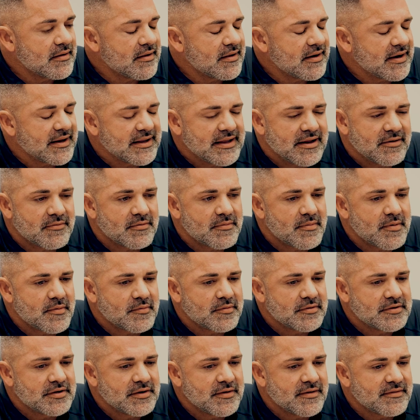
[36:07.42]
I can't
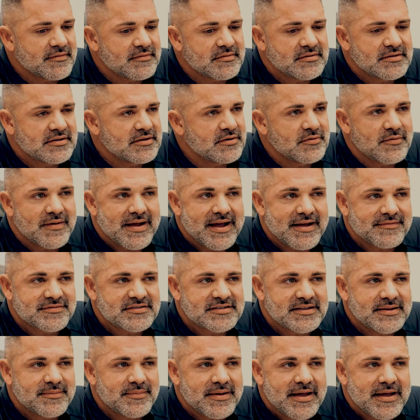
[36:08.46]
remember. Do you have sleep